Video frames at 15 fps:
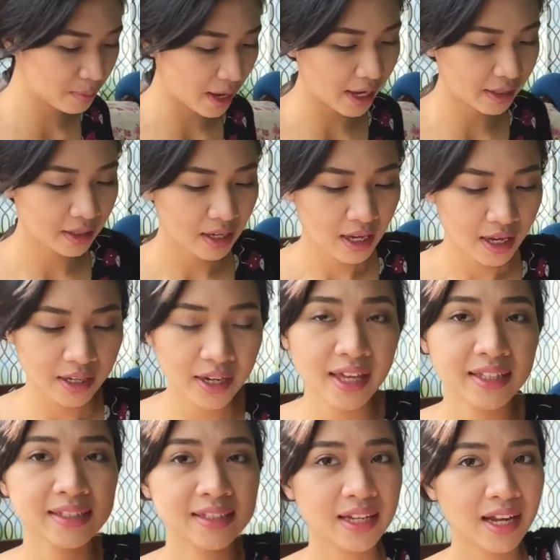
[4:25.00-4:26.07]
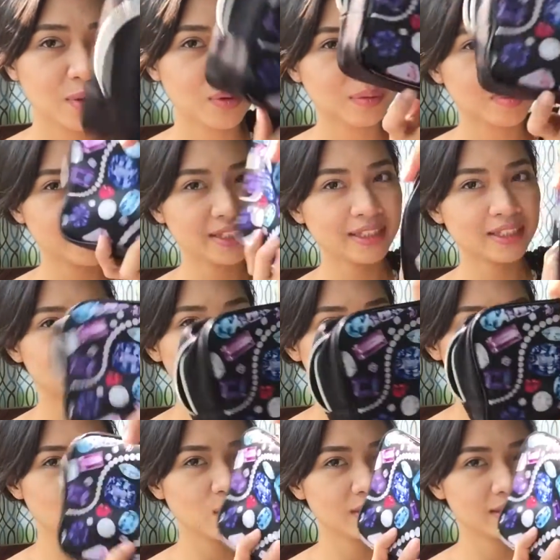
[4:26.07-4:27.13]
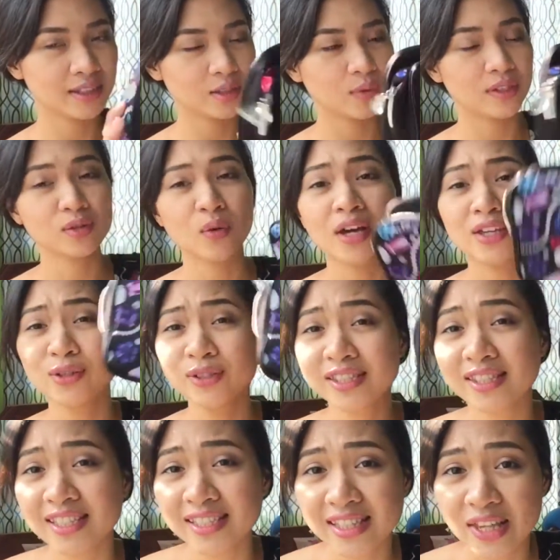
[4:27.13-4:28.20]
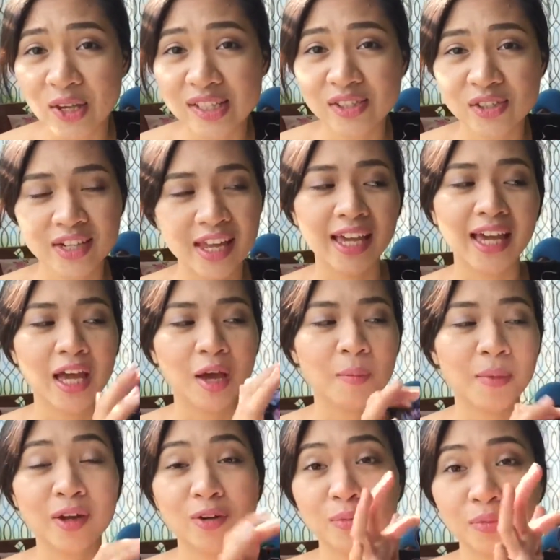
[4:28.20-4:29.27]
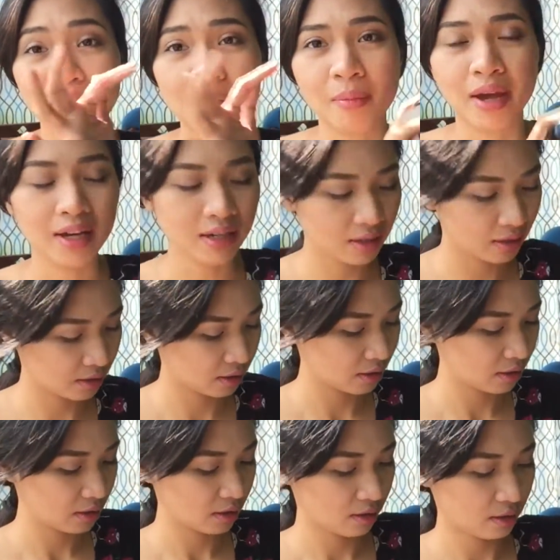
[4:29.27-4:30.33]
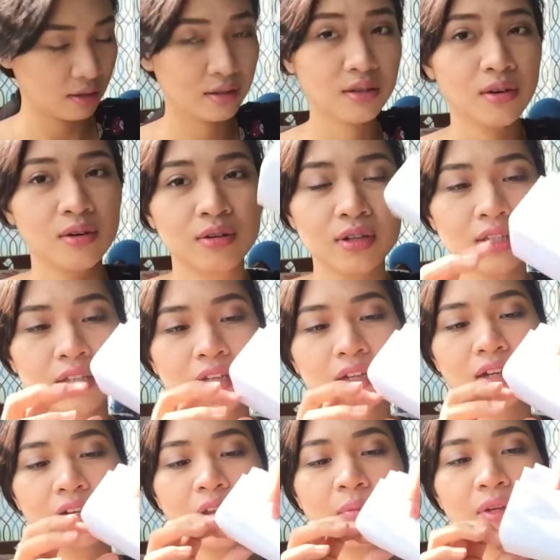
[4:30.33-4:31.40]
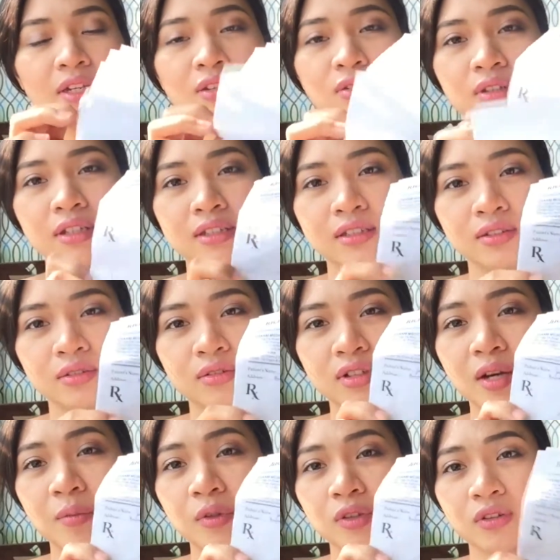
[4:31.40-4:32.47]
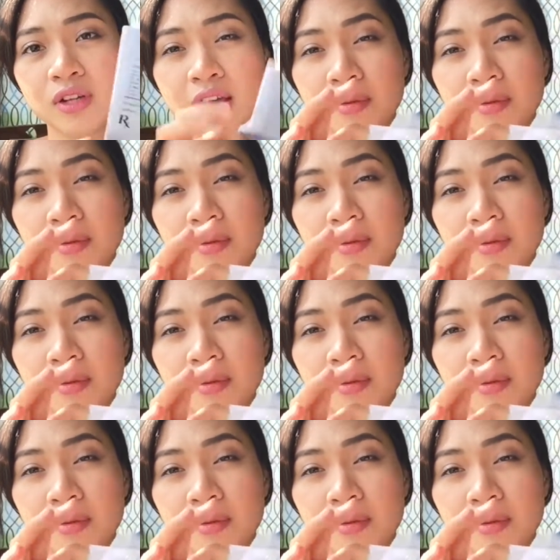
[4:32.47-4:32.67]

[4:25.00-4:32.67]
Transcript: bag. Next that I will be showing you is this one. So, I used this yesterday kaya merong laman. So, ang laman nito is yung gamot ko